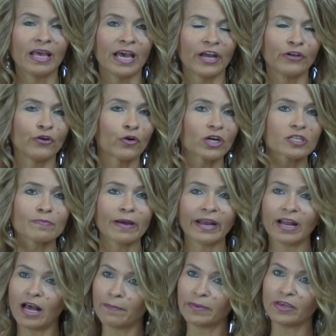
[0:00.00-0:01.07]
And yours
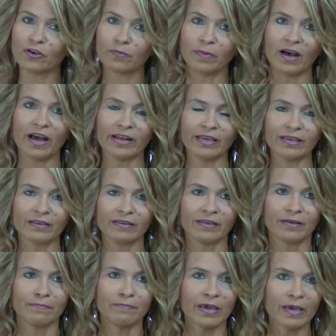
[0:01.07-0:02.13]
might not be your body.
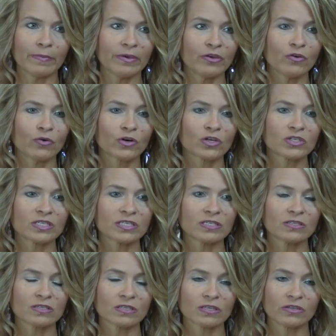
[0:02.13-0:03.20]
Maybe yours
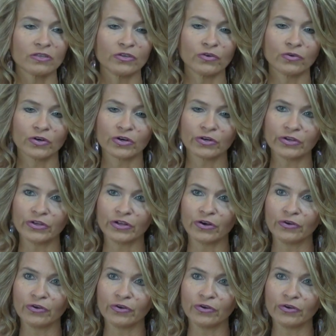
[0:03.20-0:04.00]
is your